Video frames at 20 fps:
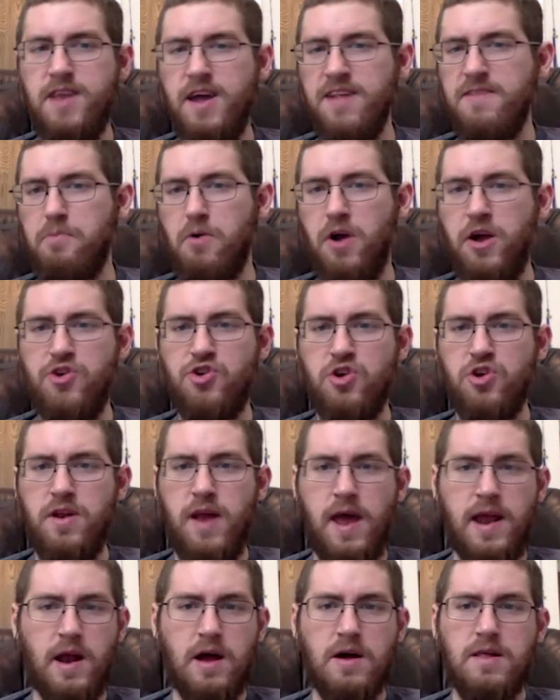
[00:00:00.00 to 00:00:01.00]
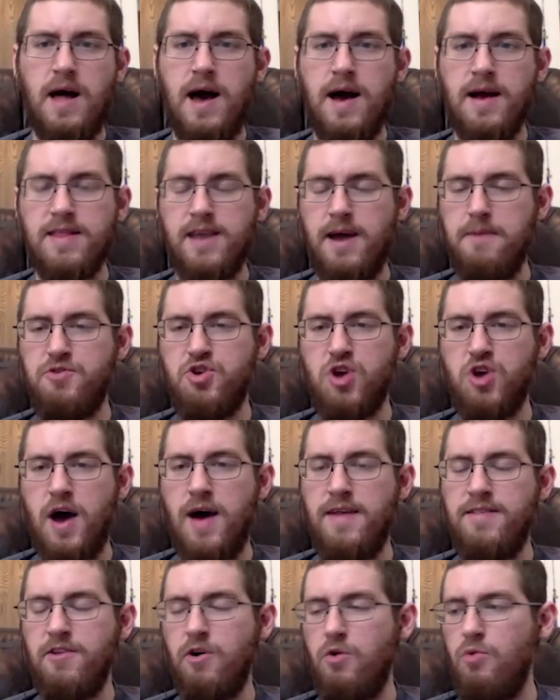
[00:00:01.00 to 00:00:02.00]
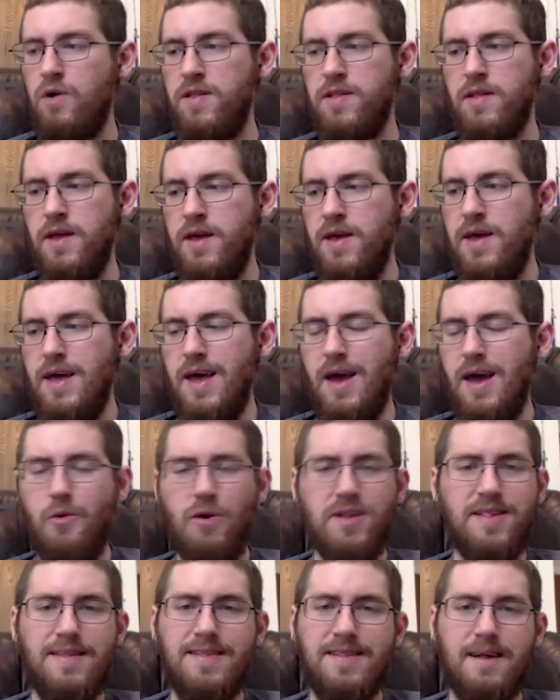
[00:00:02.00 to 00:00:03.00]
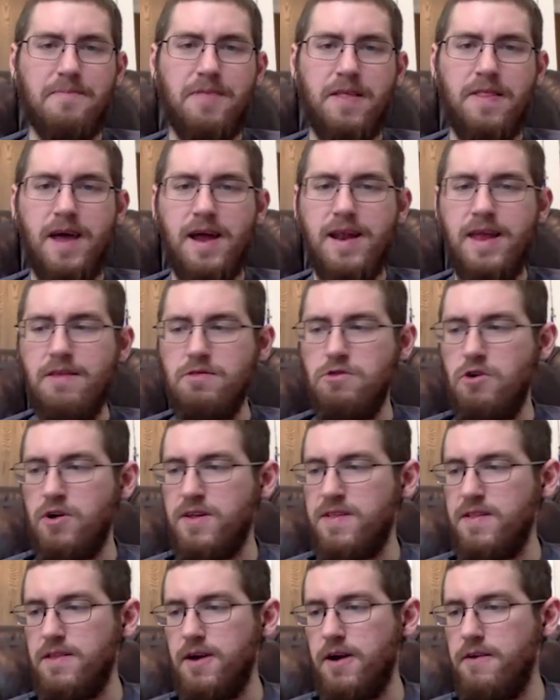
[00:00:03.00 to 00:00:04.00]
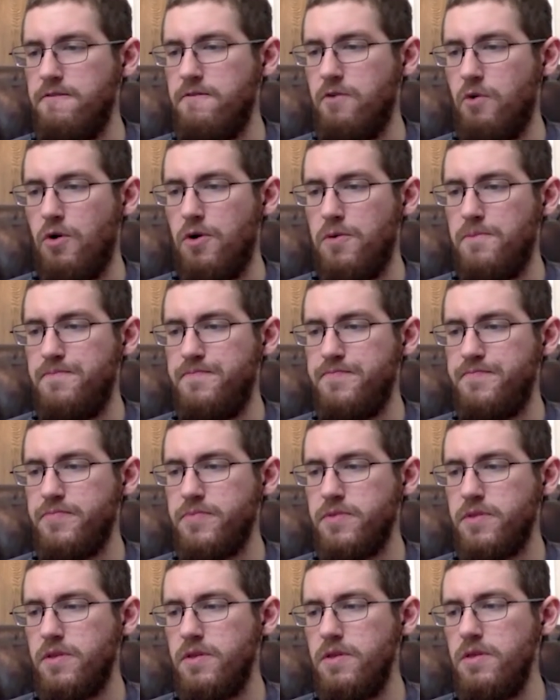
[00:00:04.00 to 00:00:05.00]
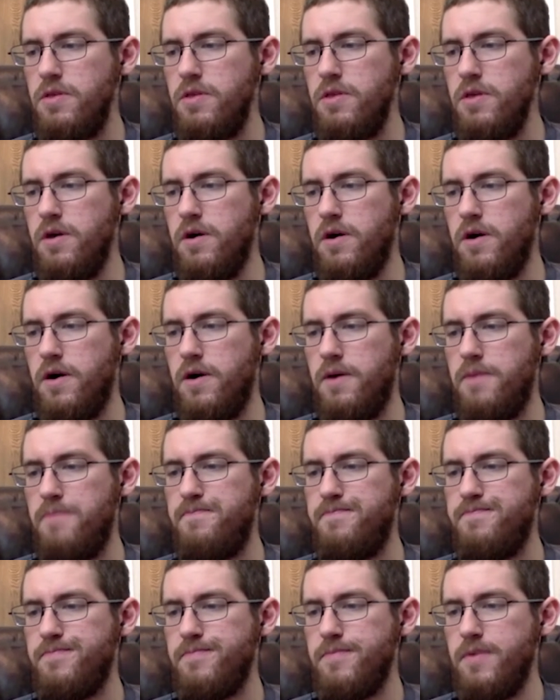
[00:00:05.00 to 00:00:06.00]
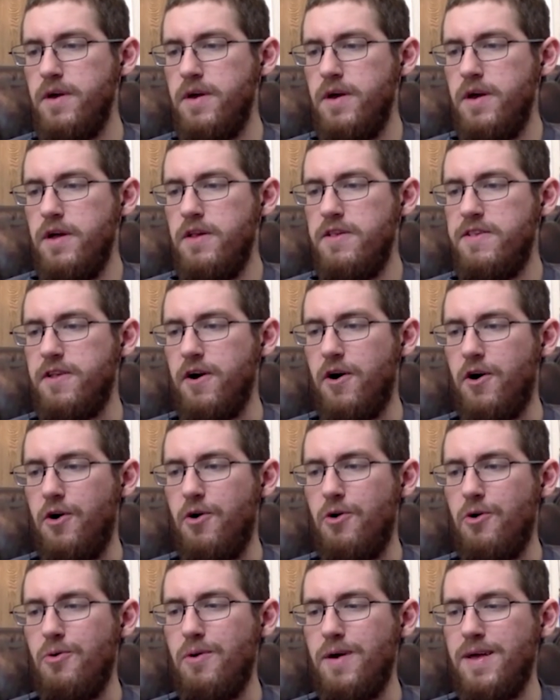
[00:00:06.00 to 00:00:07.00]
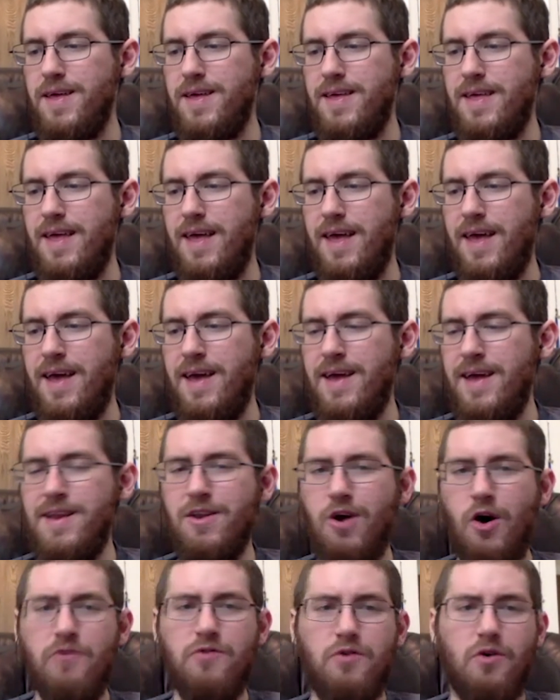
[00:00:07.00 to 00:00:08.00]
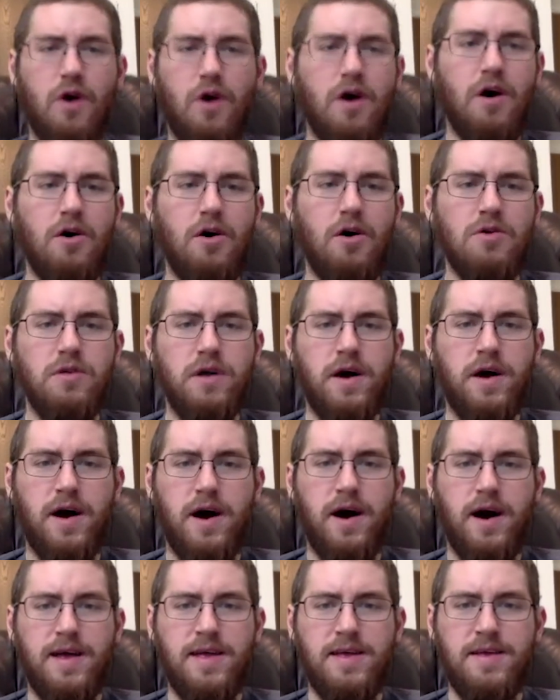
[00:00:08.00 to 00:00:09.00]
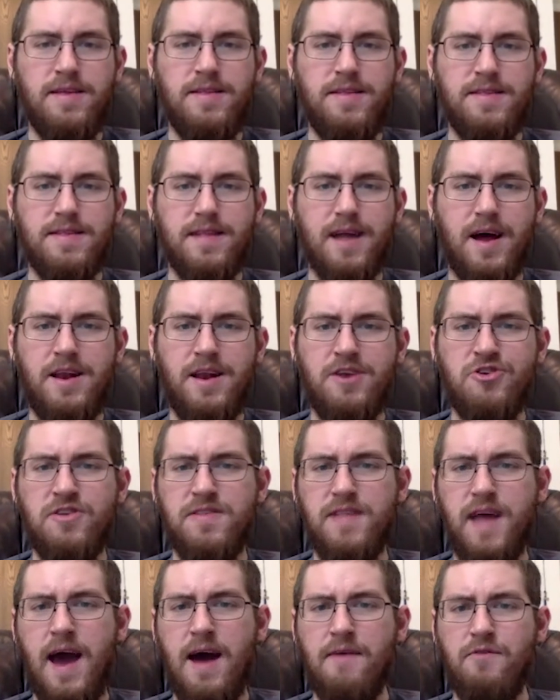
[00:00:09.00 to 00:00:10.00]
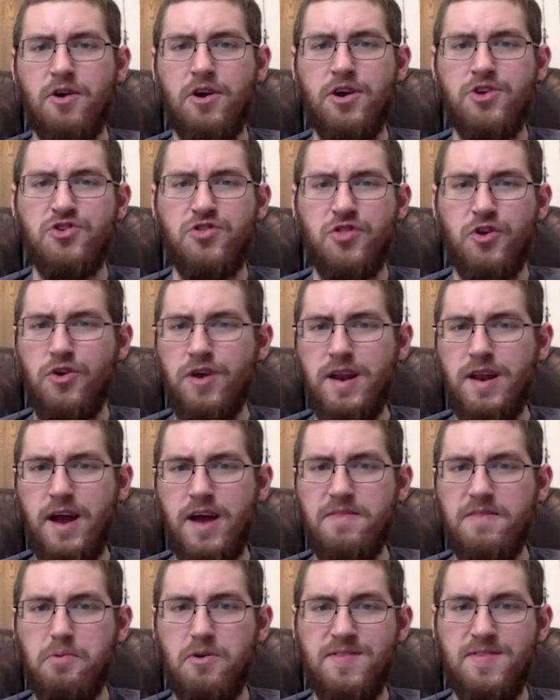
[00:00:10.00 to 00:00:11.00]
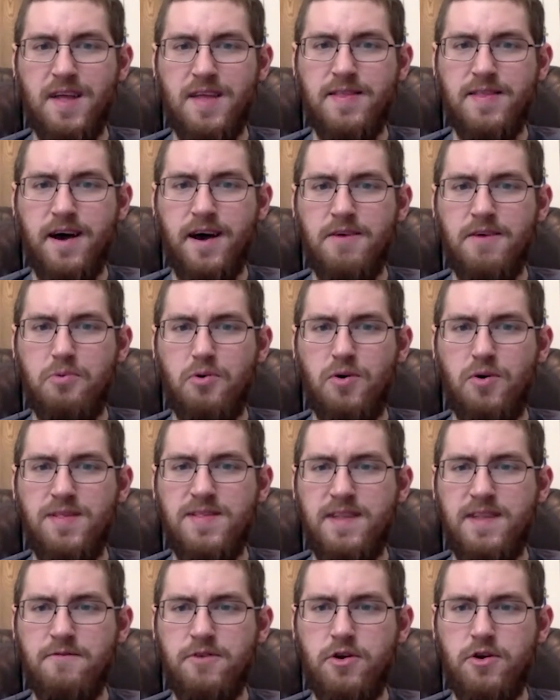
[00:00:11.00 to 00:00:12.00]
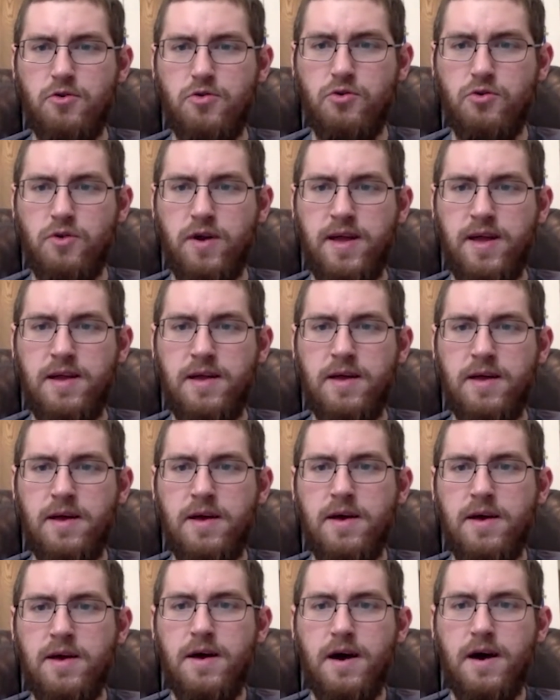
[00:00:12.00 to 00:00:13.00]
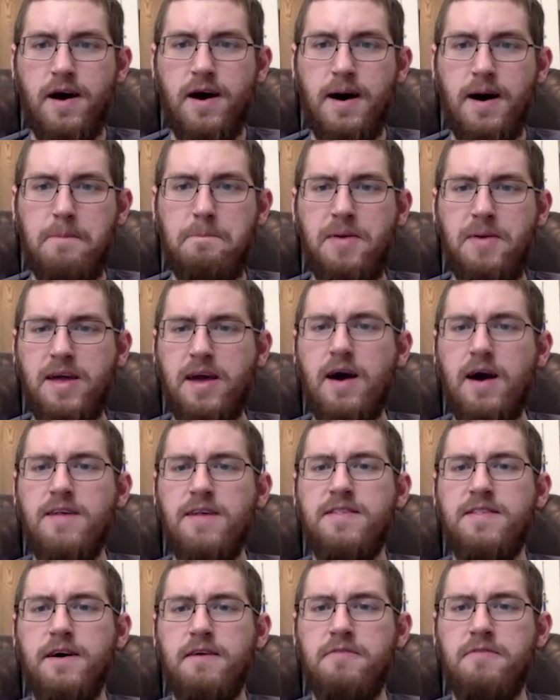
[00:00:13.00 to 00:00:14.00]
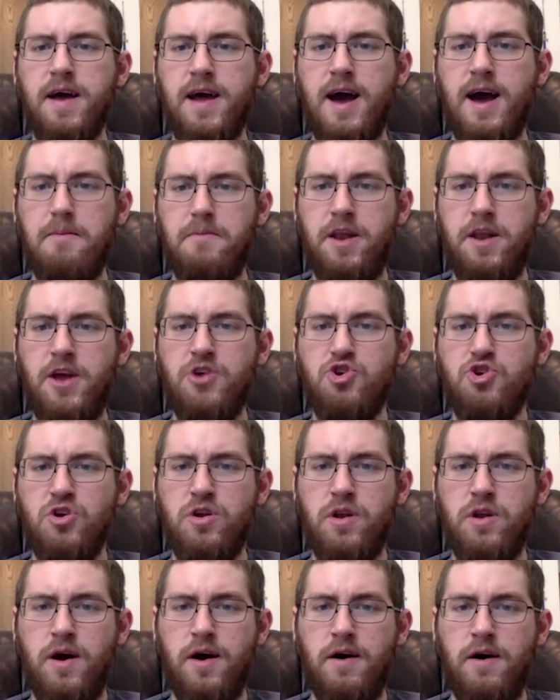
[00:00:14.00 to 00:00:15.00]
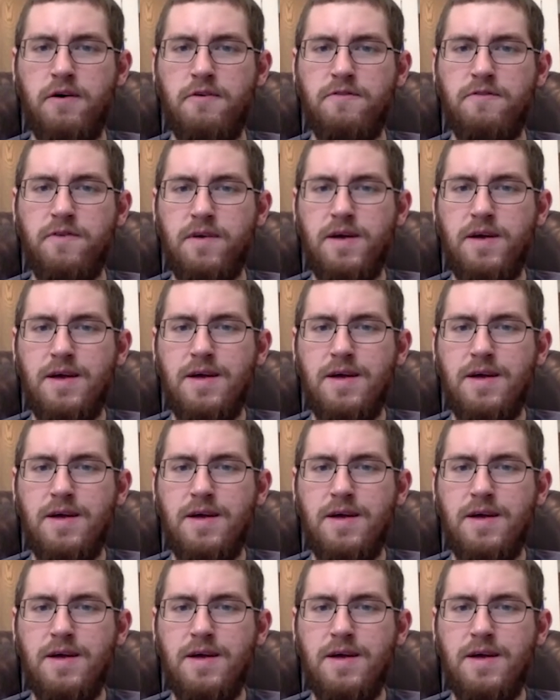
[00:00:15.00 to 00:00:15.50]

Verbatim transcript: of desperation end of clock type shots. So what it wasn't something that he looks a ton for. Um, so in overall, uh, he's kind of just average 39th percentile, 0.703, uh, because of that combination of